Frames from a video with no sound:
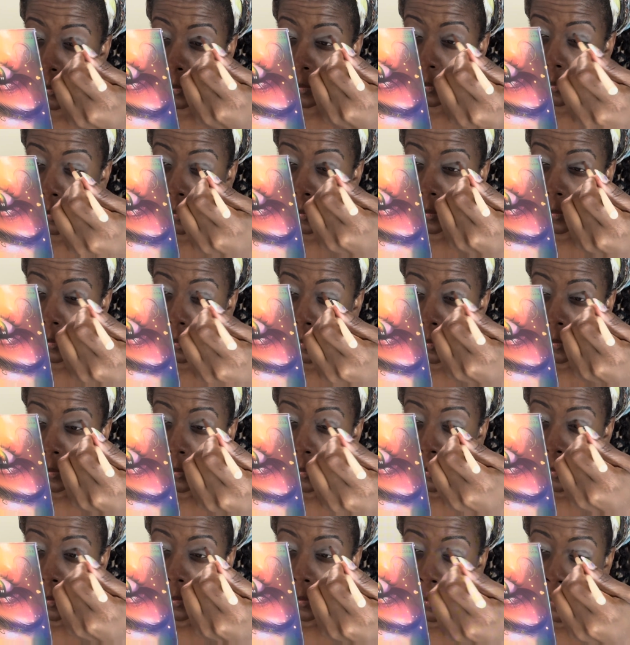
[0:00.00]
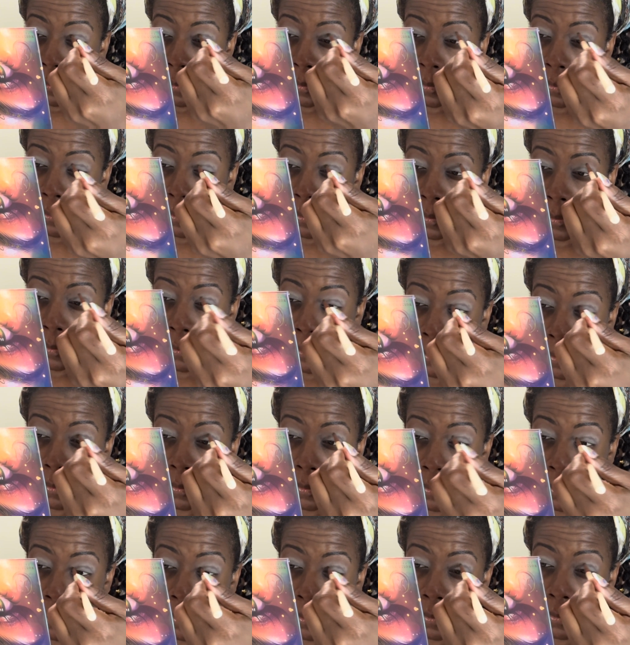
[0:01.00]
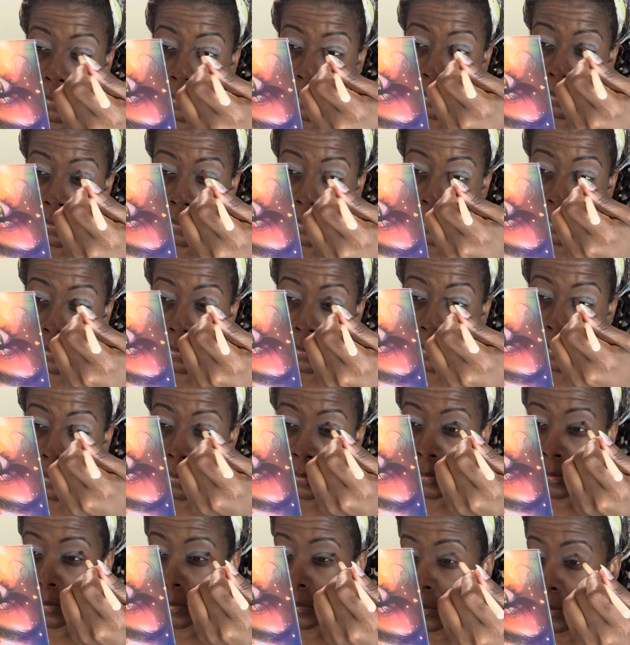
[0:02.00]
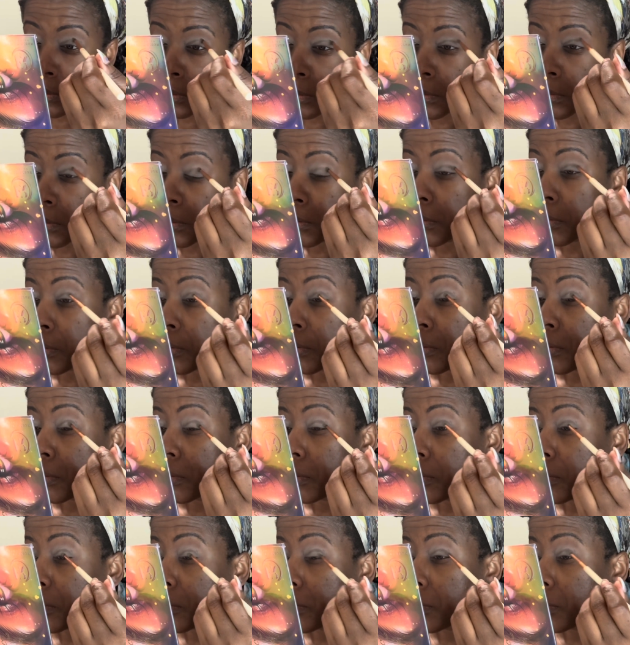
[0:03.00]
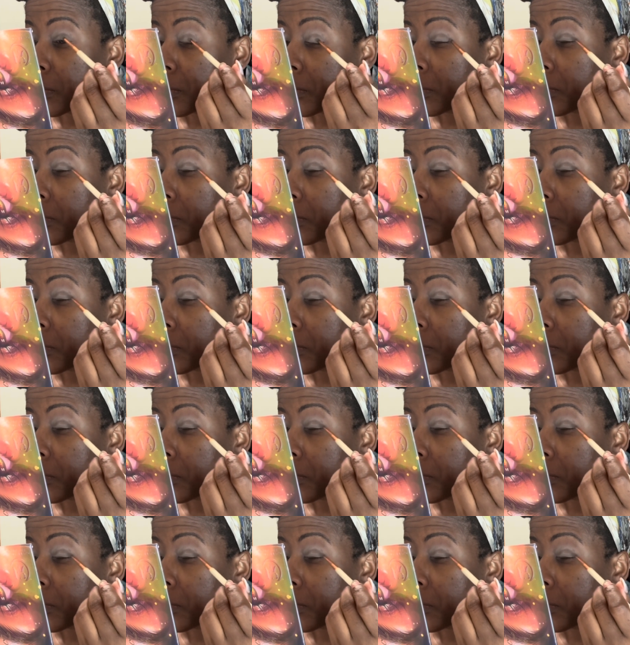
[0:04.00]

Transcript: the outer edges of my lid to give a somewhat smoky